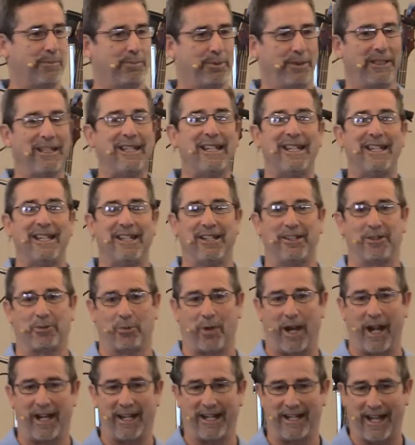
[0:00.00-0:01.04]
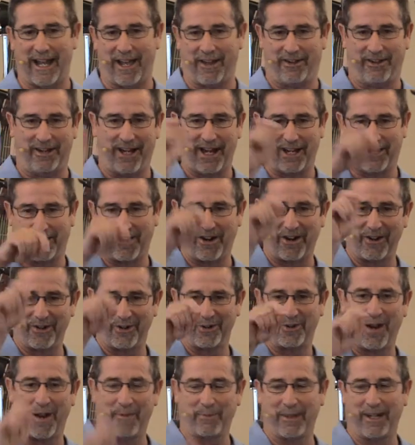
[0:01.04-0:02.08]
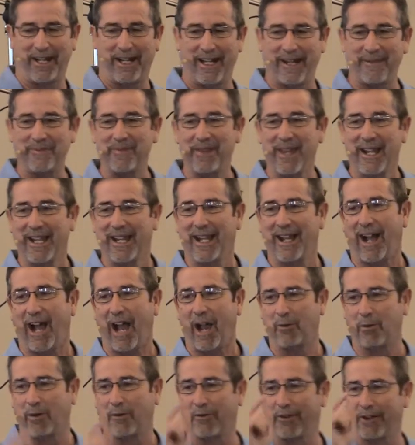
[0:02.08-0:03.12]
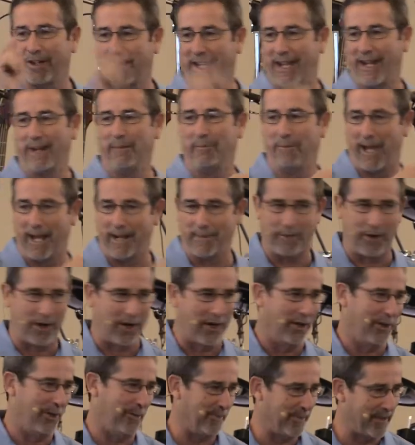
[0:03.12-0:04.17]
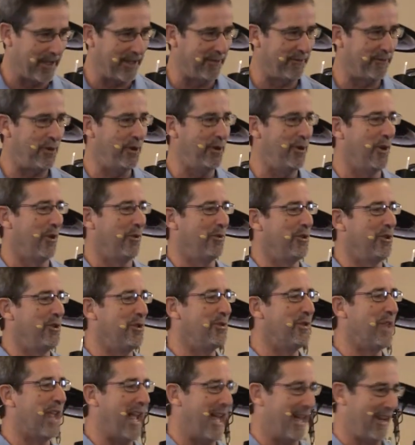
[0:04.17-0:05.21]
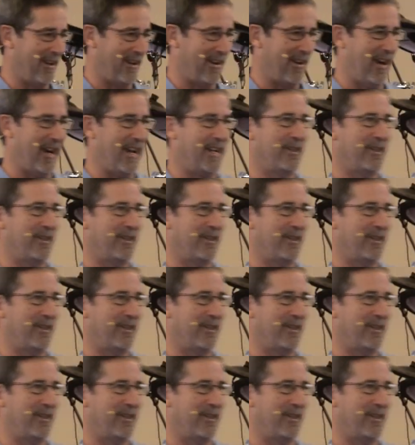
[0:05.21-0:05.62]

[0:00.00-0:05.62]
please write it down on that card, drop it in. I will forget it by tomorrow if you don't do that. All right?